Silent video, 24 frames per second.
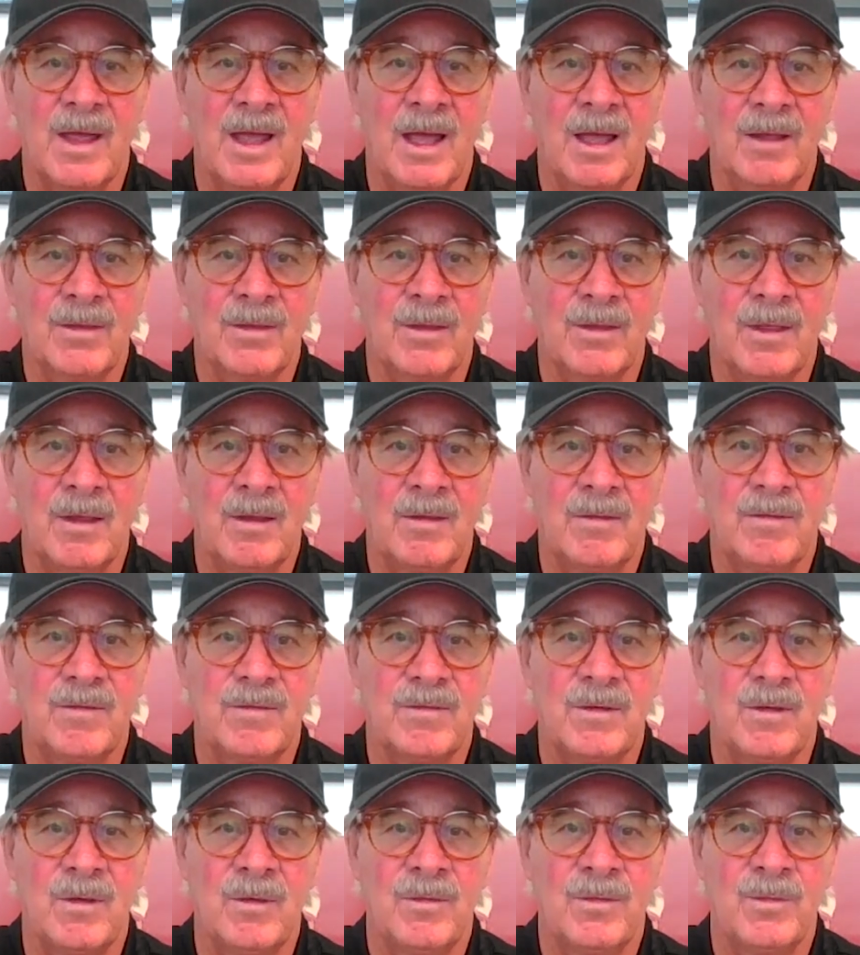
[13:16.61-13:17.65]

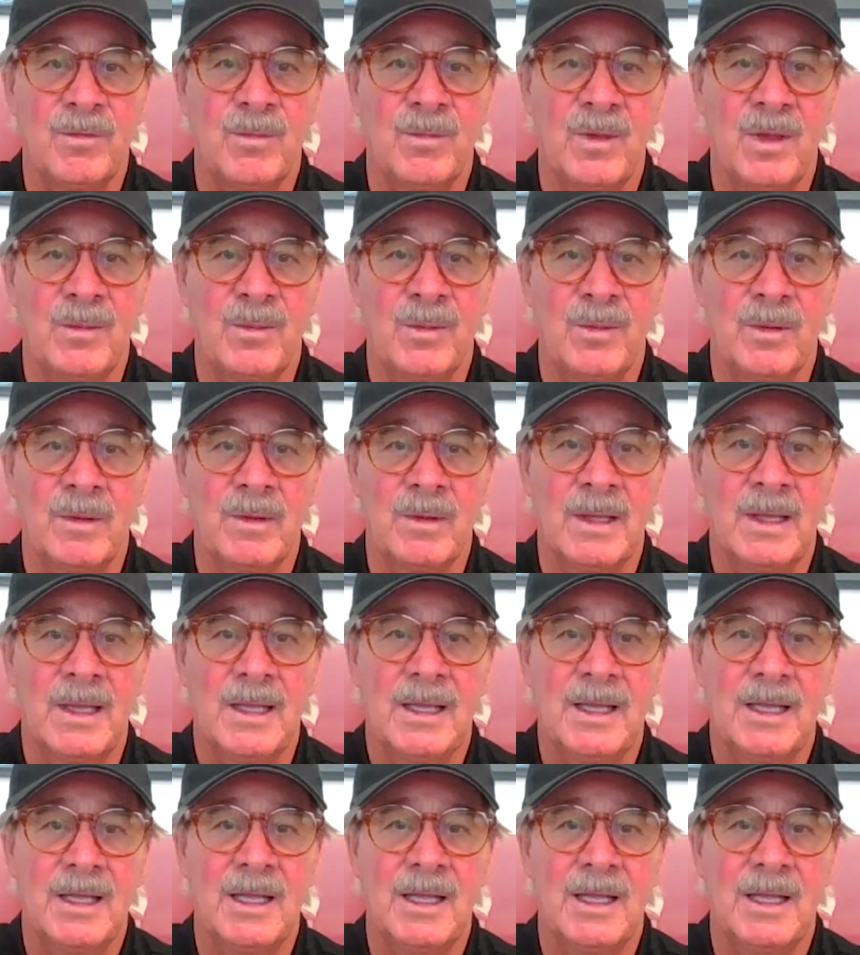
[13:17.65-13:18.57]
athletes, youth people